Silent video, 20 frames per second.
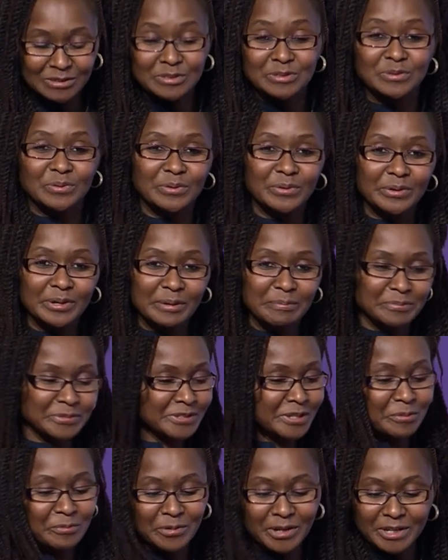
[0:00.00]
So
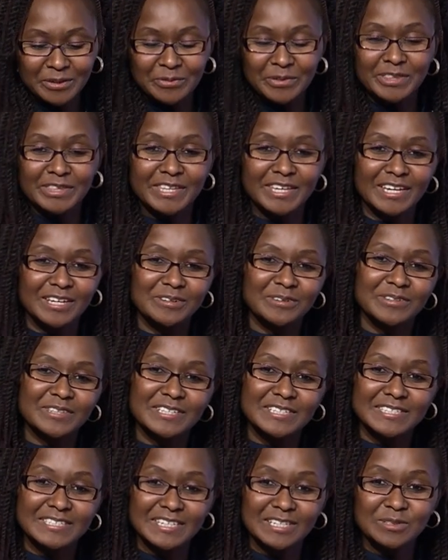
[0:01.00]
someone with cattle,
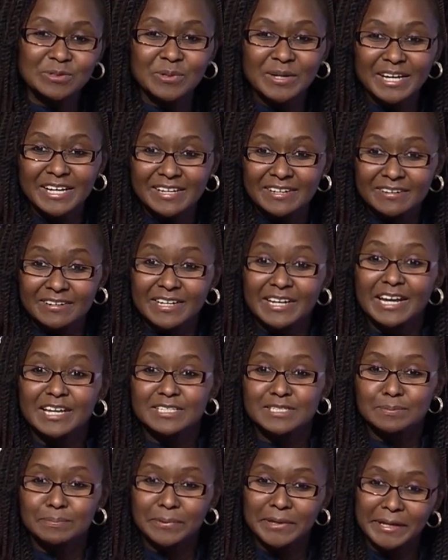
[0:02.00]
they tend to carry a
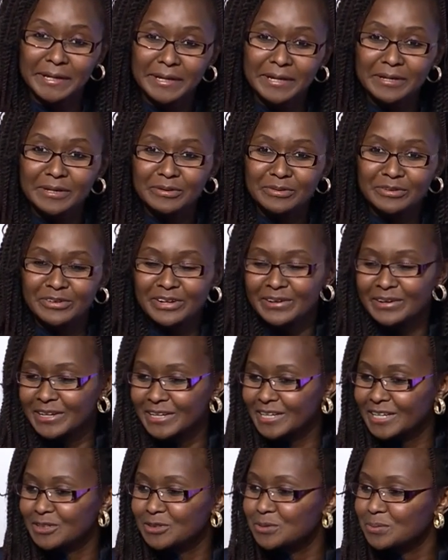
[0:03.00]
spear,
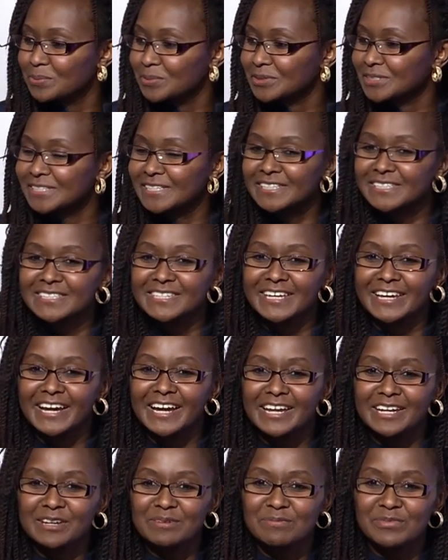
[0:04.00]
again, to protect their
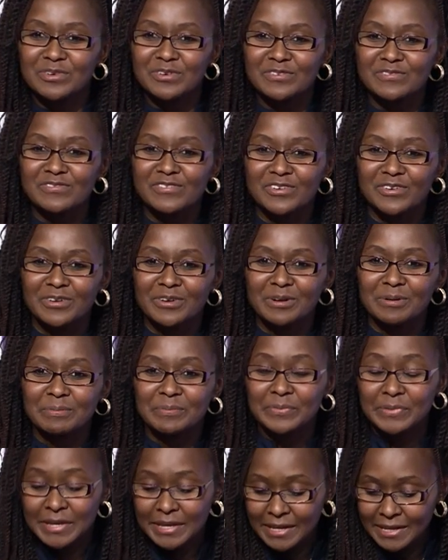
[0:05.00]
animal from,
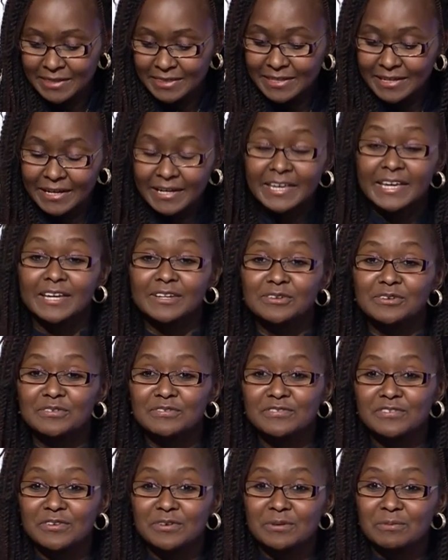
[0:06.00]
their cattle
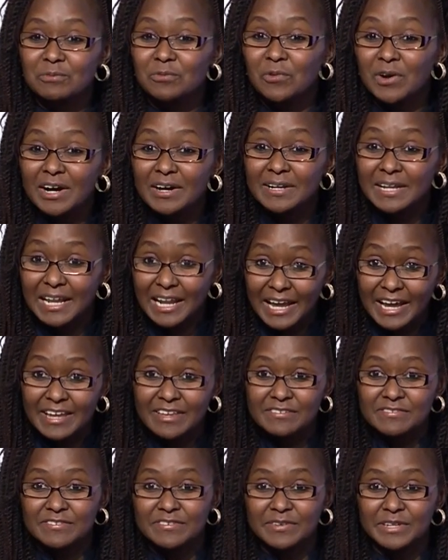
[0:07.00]
from
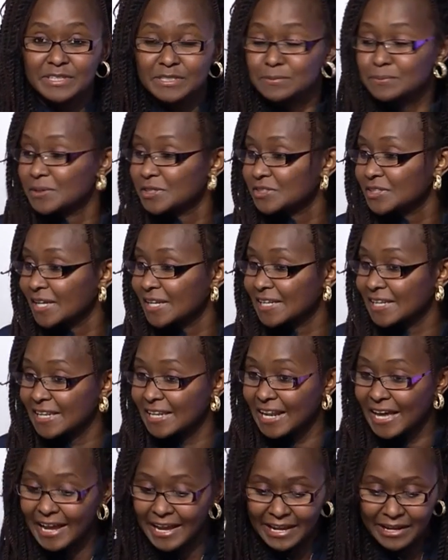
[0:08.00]
wildlife, especially
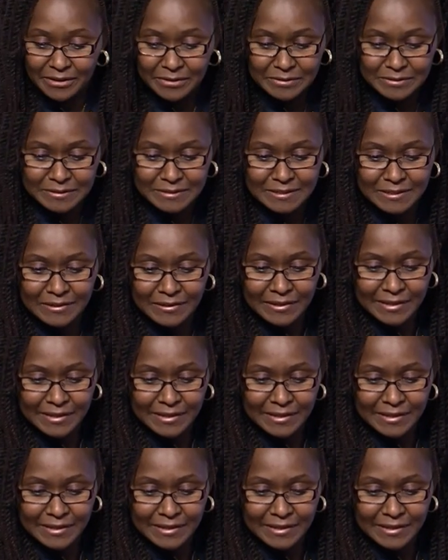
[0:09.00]
lions.